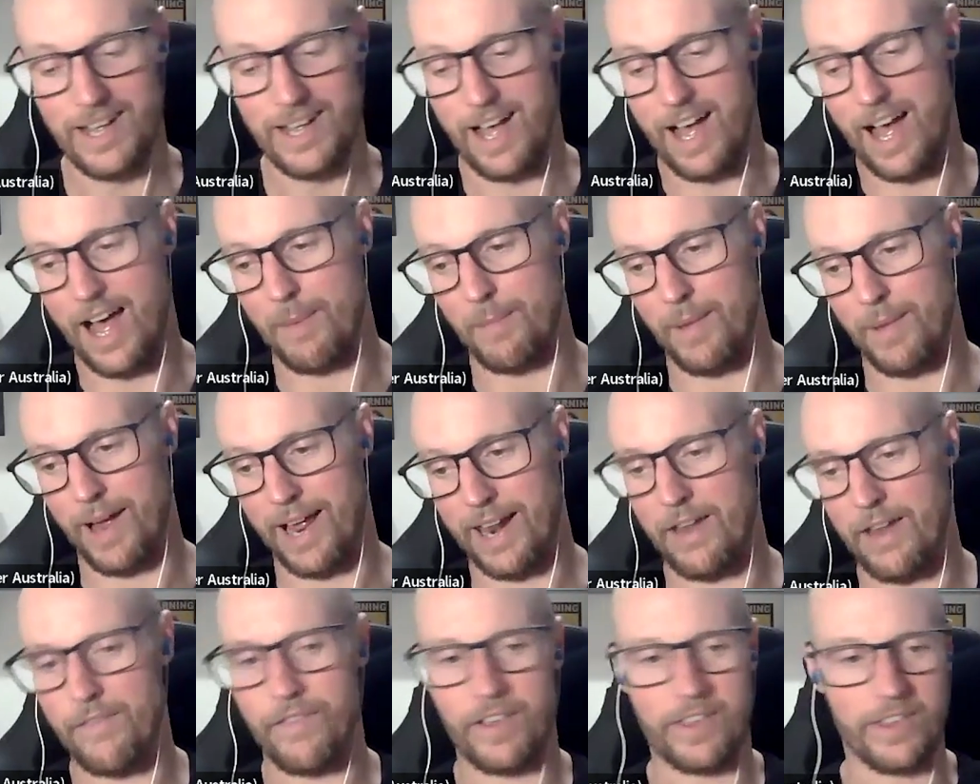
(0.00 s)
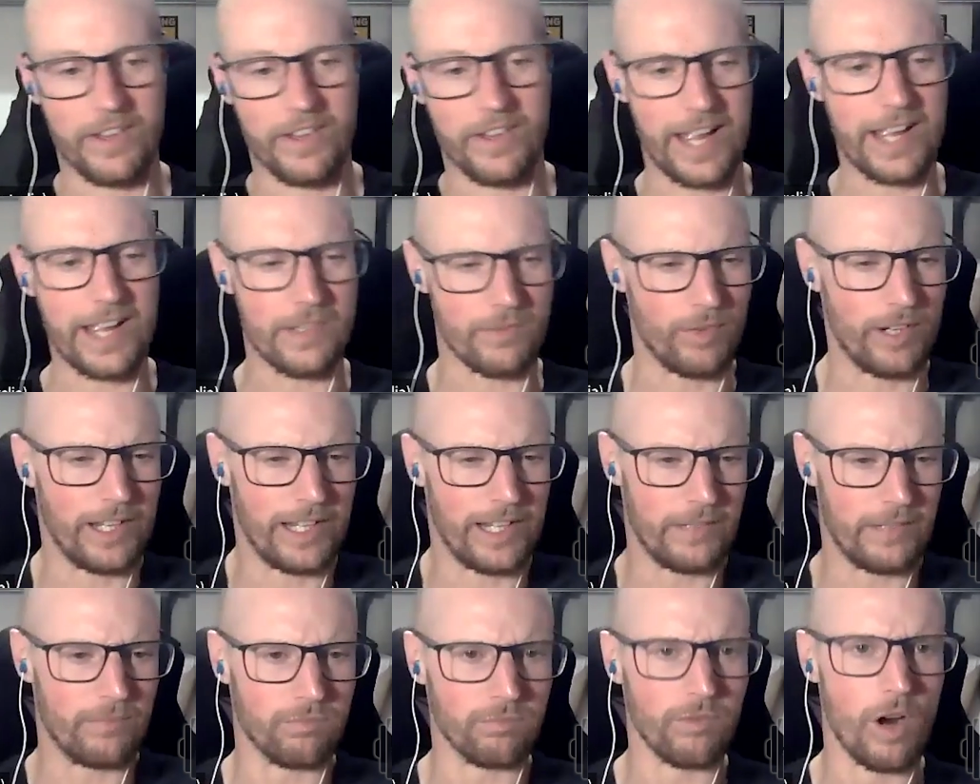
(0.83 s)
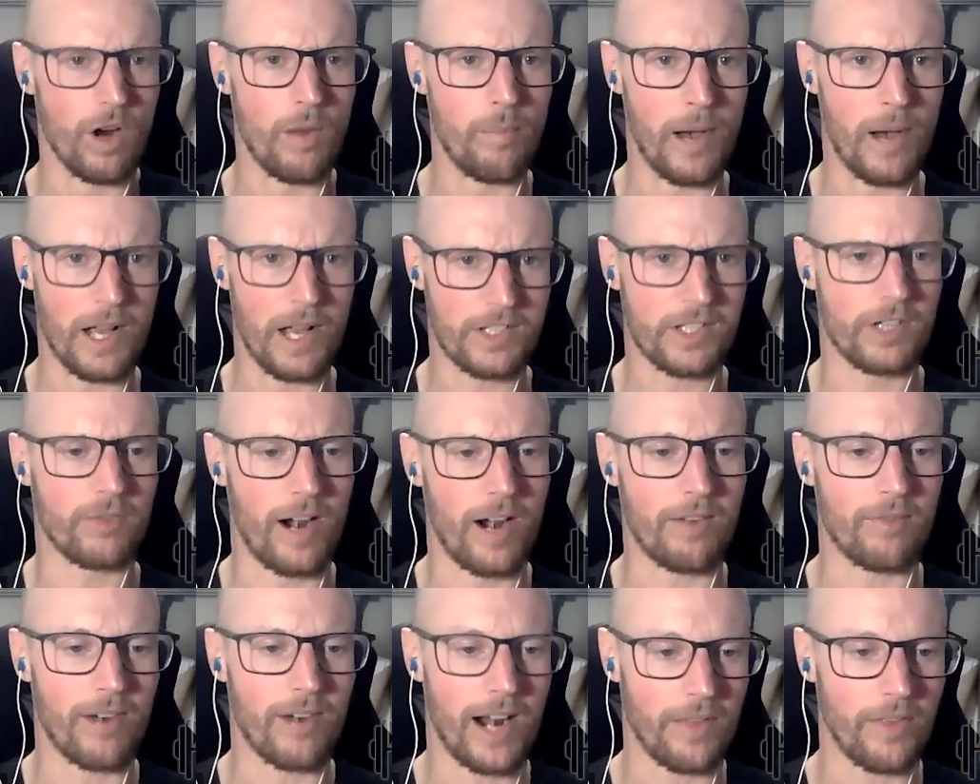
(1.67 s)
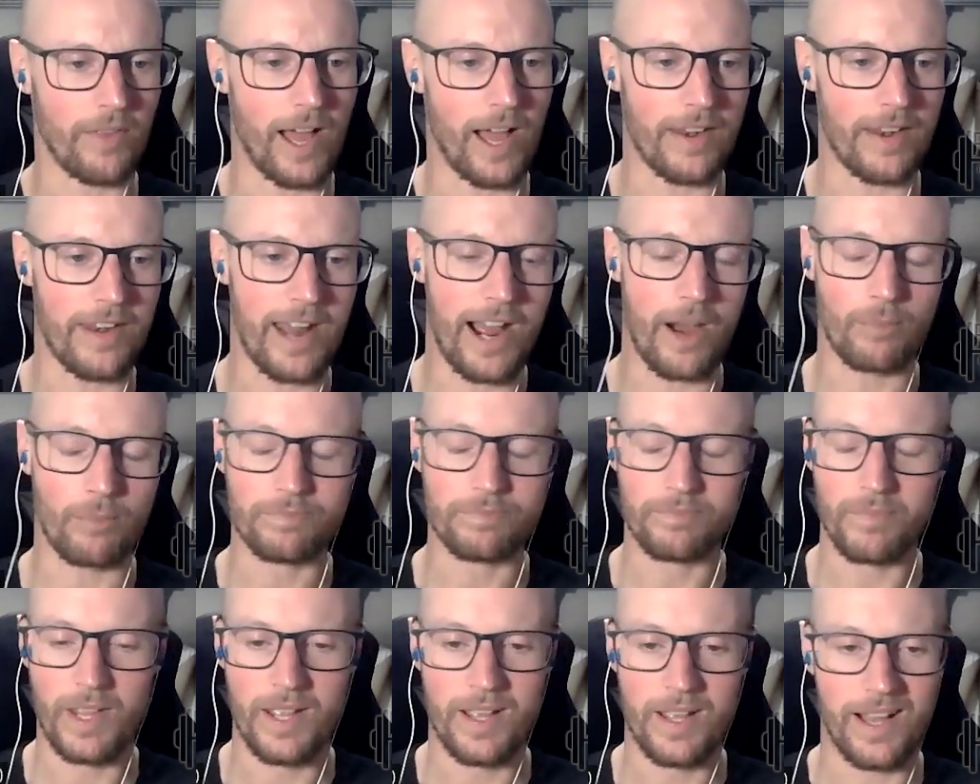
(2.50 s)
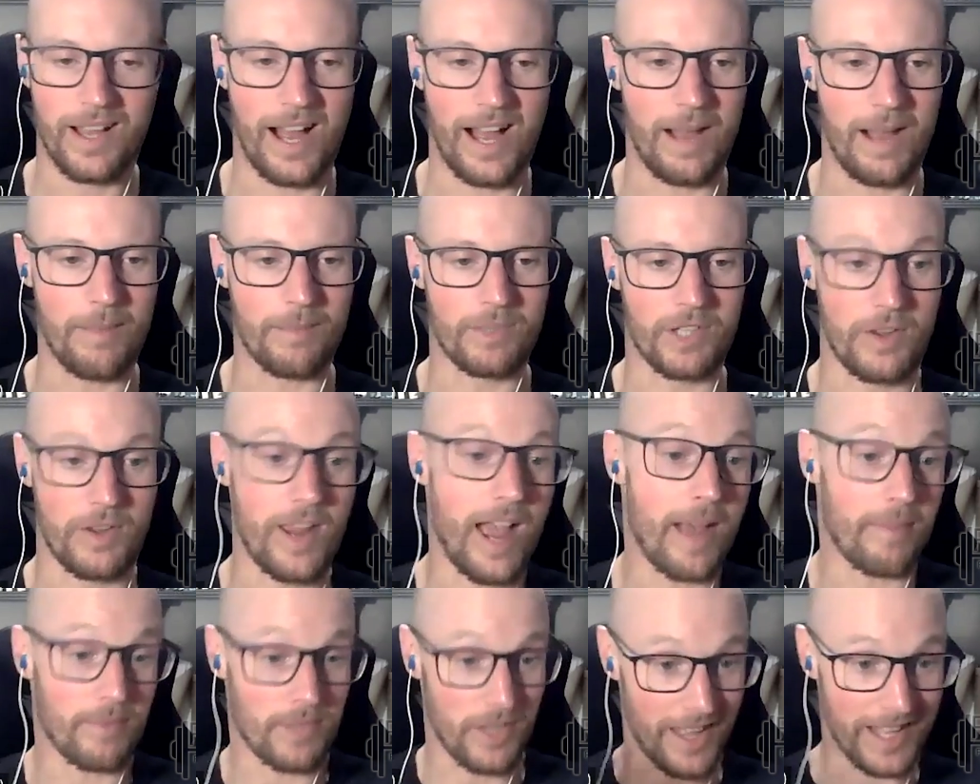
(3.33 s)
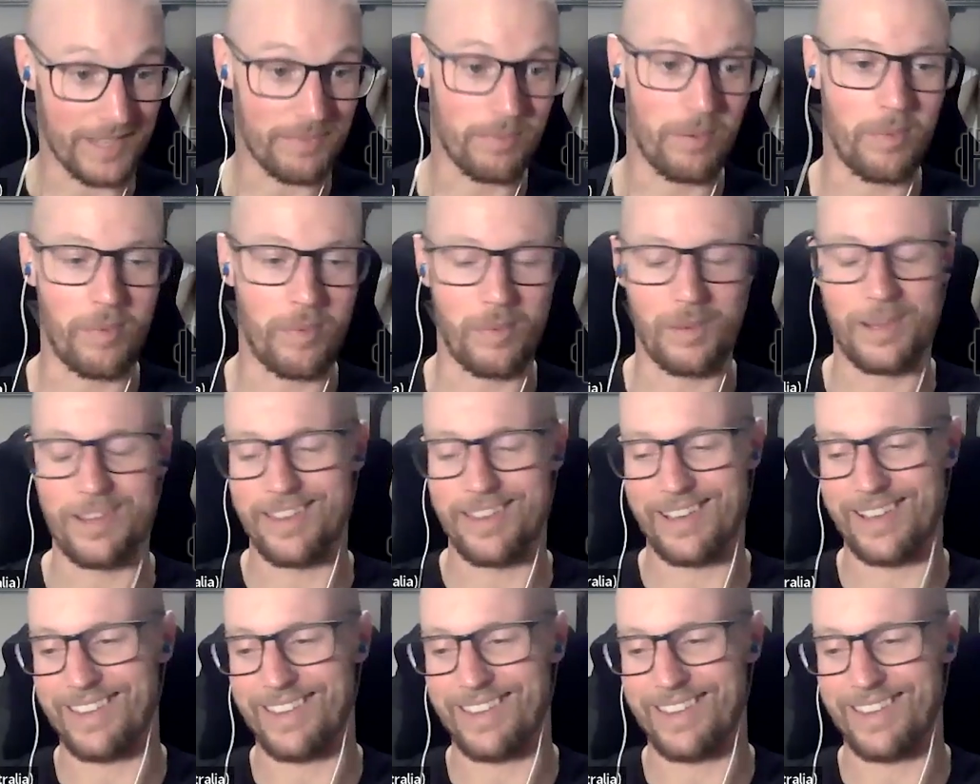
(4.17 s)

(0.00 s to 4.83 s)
And I think the data is really robust around that now. So that's probably